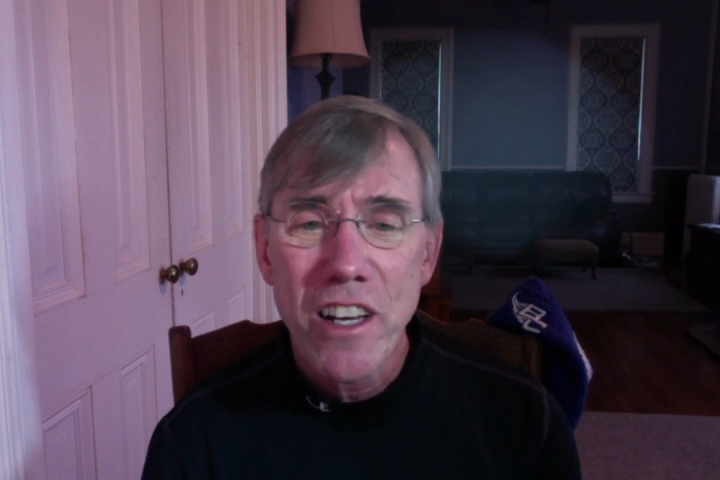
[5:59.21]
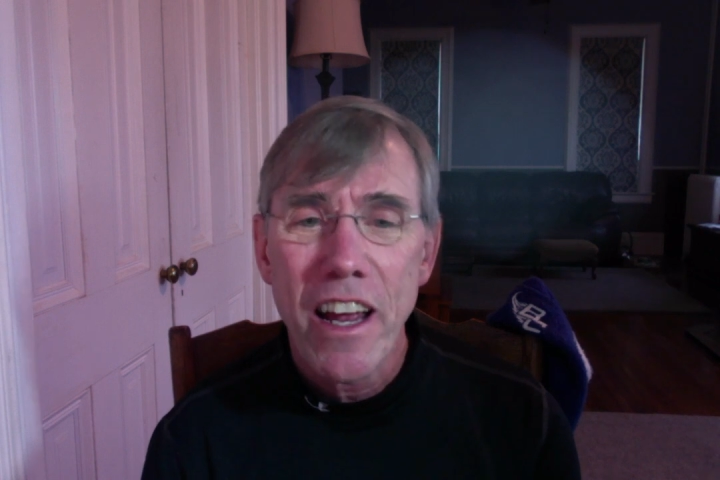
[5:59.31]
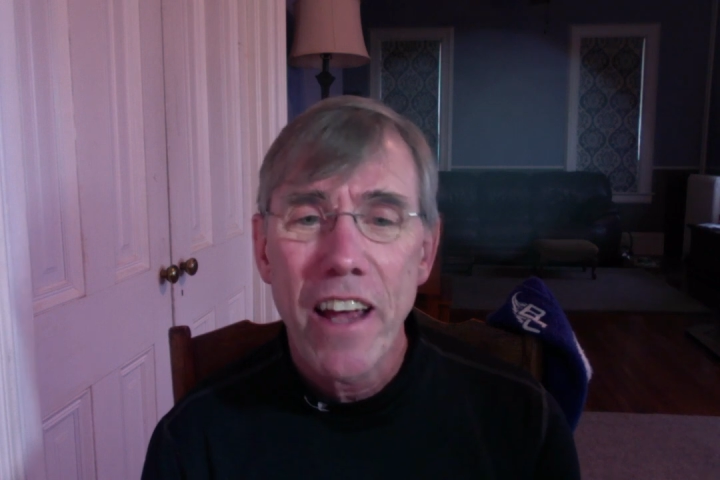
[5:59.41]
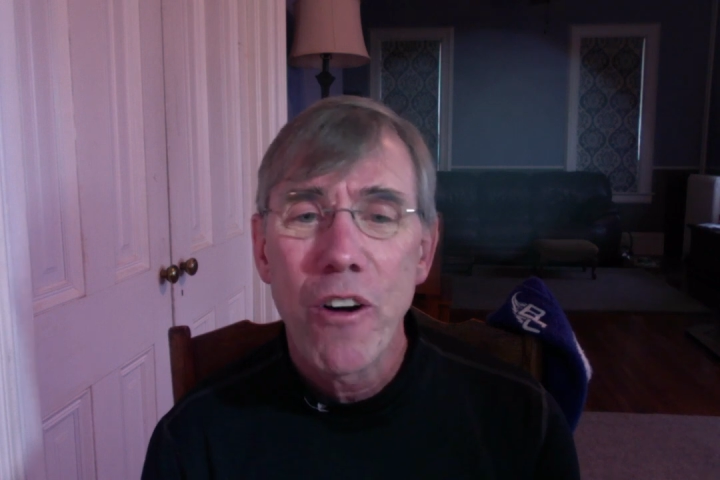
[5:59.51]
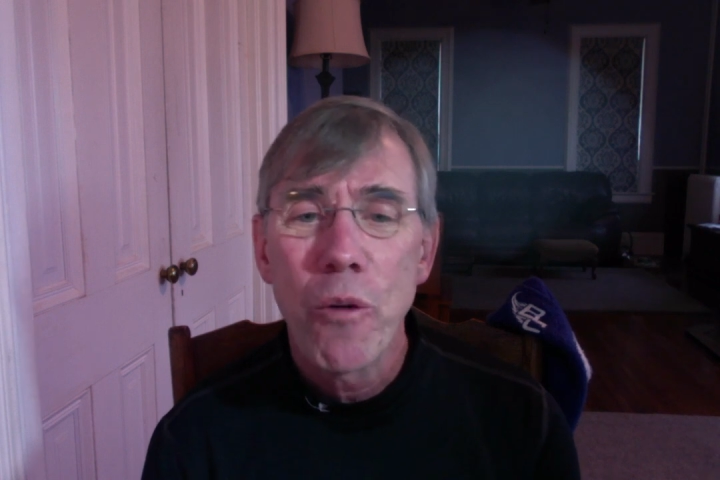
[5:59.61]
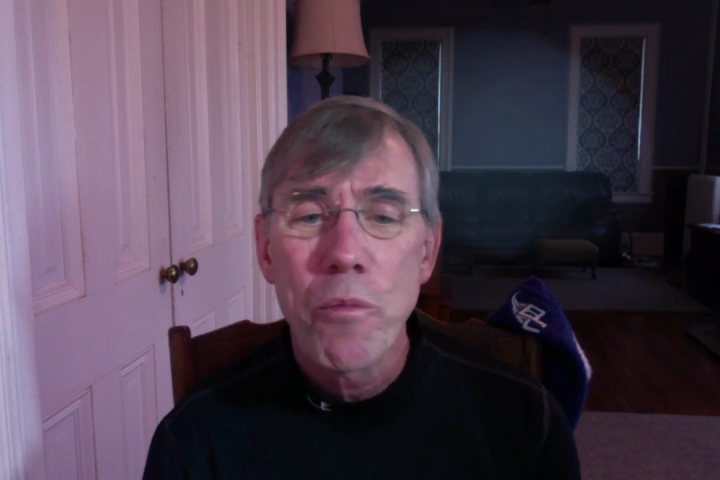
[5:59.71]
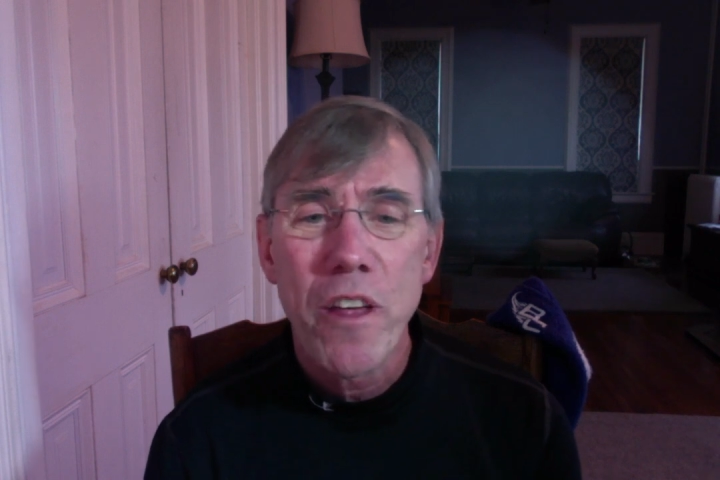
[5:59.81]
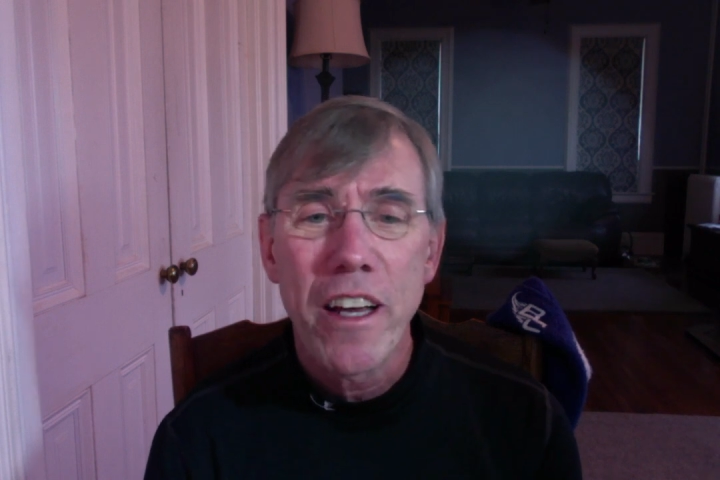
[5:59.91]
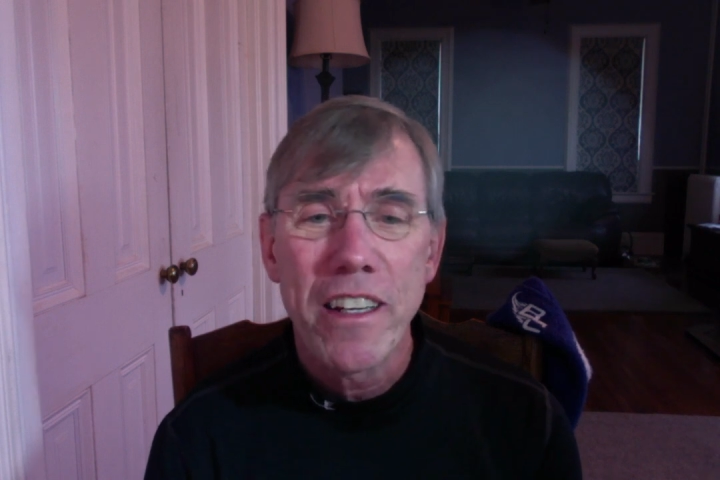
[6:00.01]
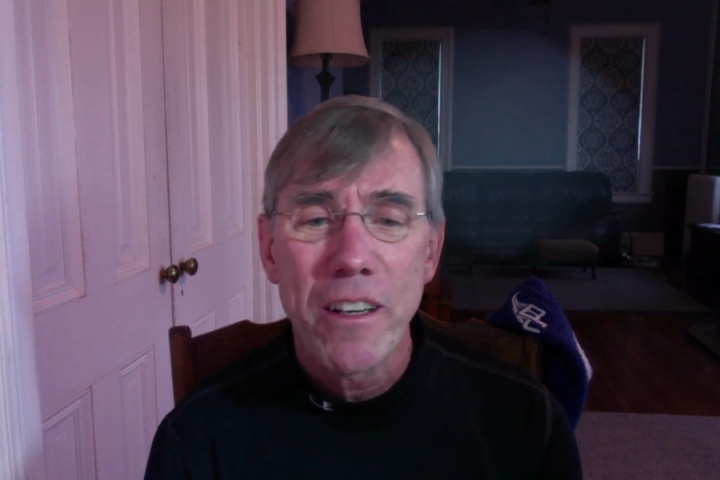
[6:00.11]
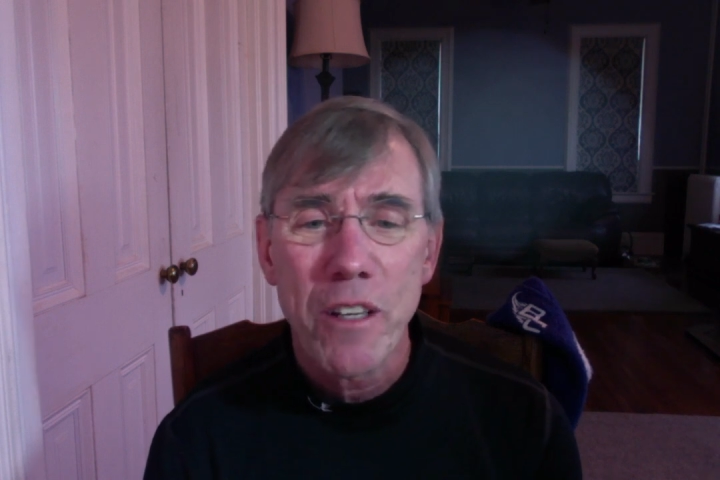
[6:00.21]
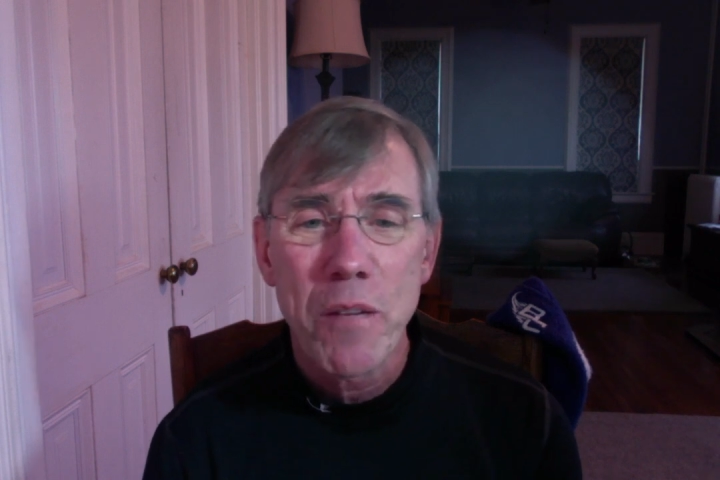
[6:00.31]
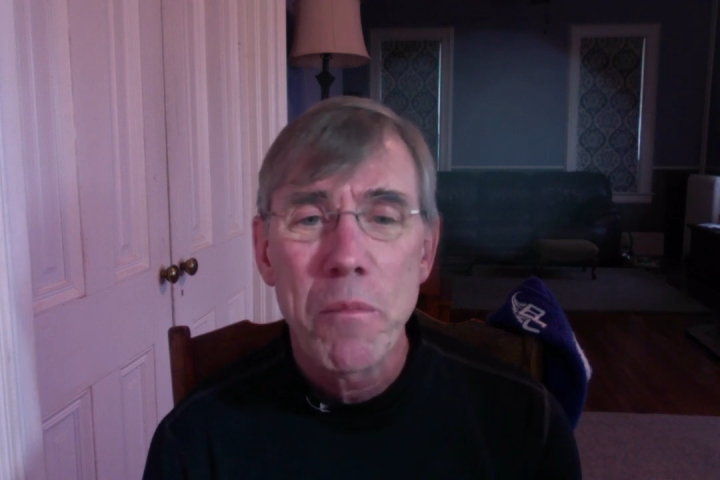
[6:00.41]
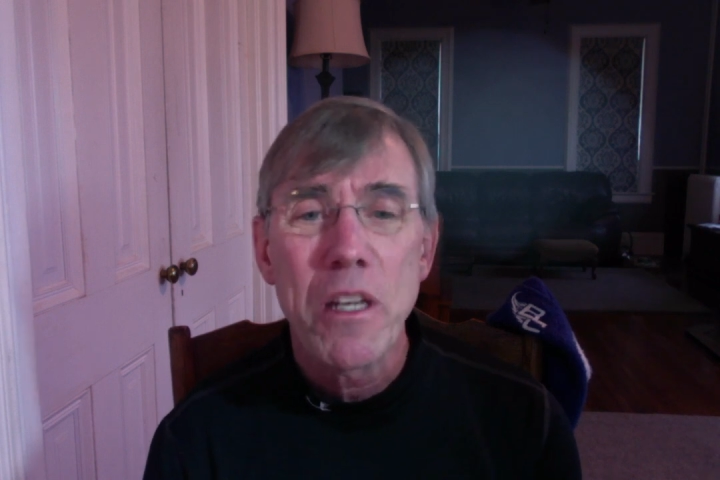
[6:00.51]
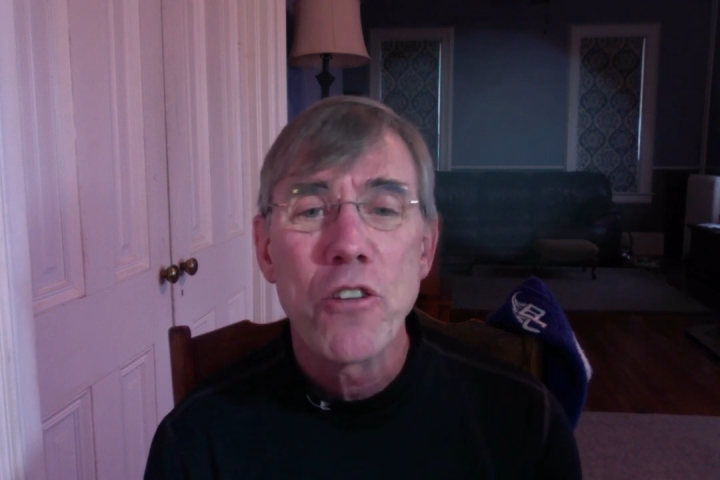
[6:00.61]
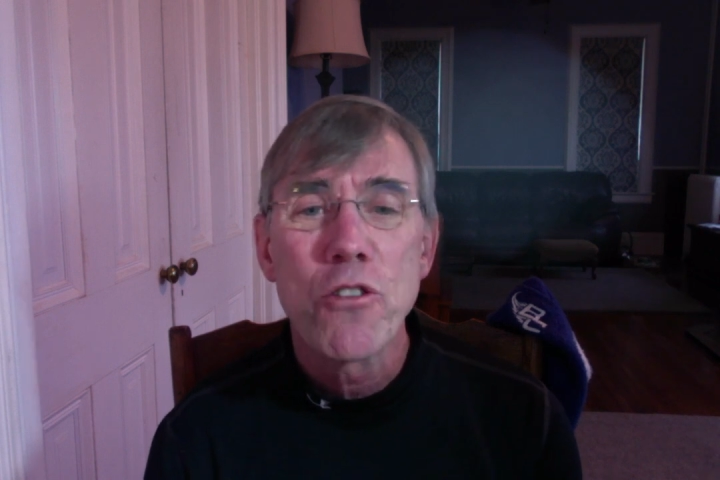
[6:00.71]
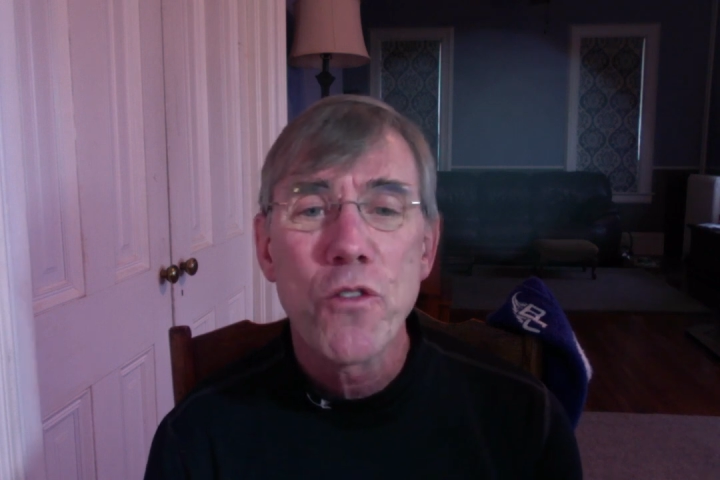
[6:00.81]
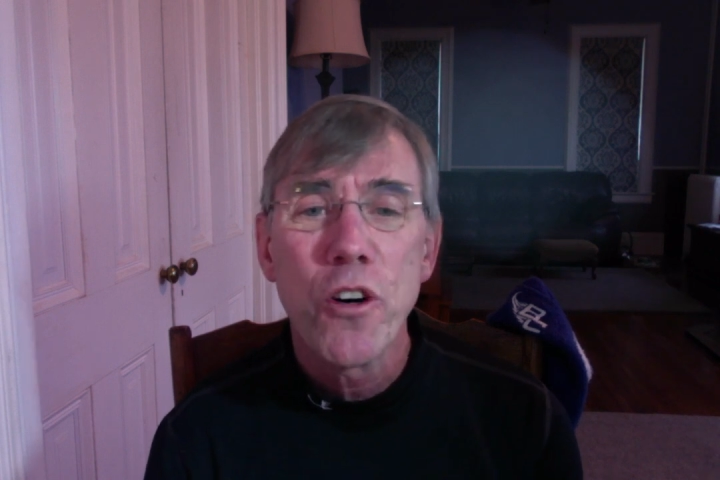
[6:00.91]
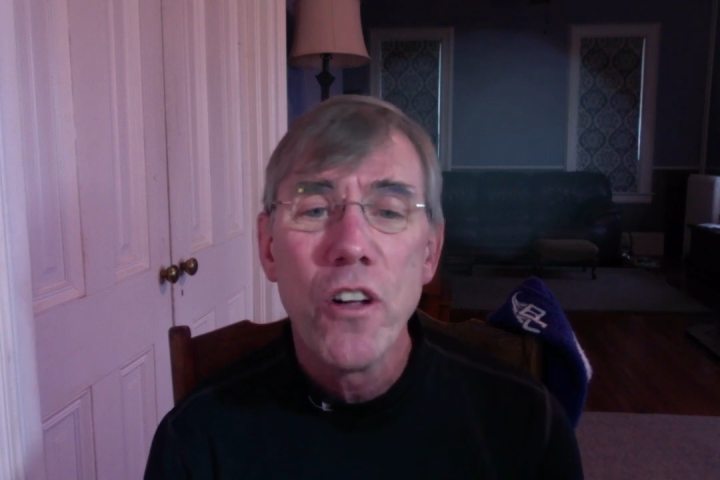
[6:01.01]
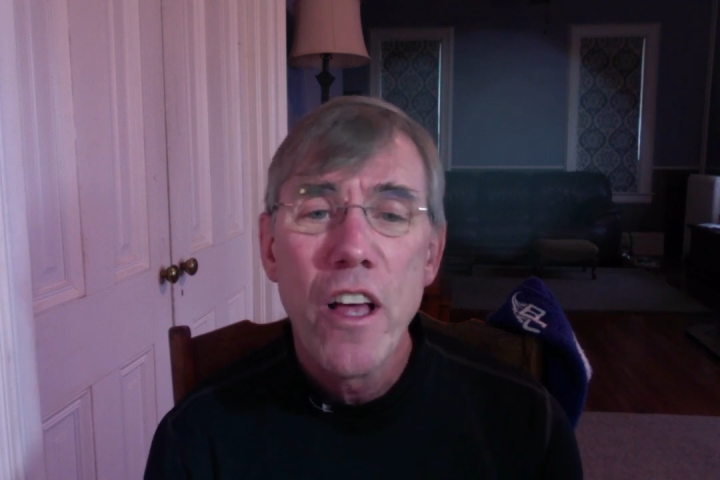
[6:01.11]
and I hope that it can be
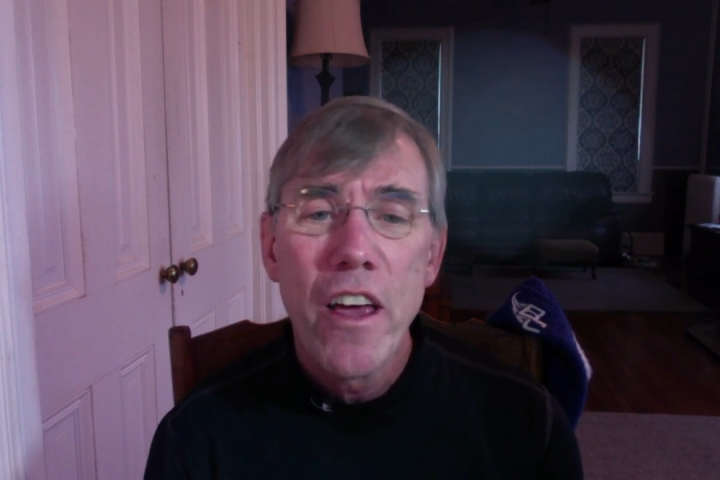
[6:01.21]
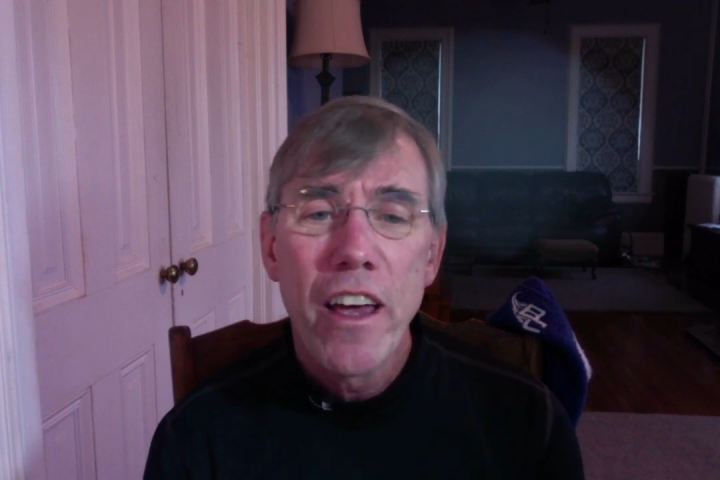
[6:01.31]
useful